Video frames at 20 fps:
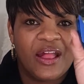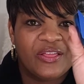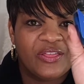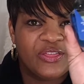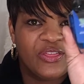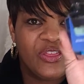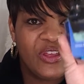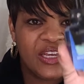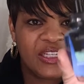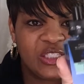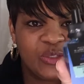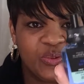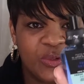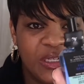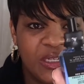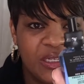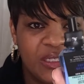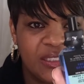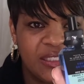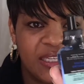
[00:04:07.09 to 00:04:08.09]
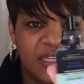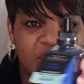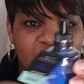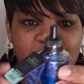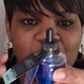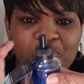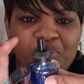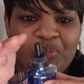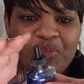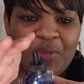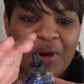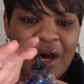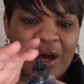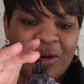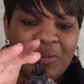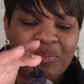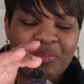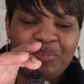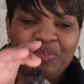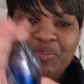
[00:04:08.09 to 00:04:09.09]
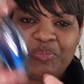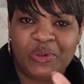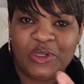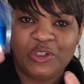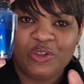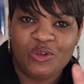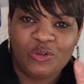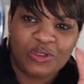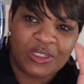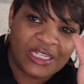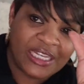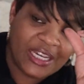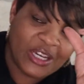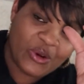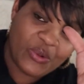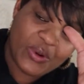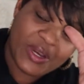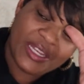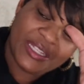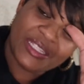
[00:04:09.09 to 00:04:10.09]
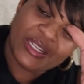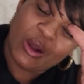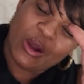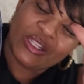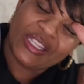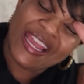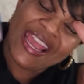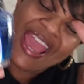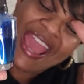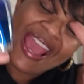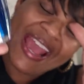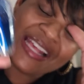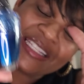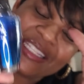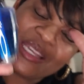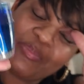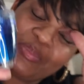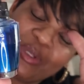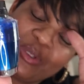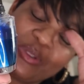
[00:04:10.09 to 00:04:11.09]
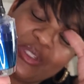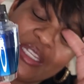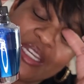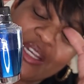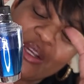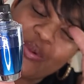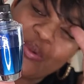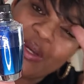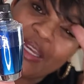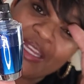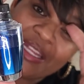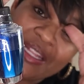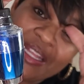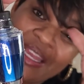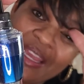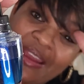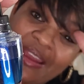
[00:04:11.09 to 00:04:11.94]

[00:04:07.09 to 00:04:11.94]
This one is in a blue liquid, or it has a blue liquid.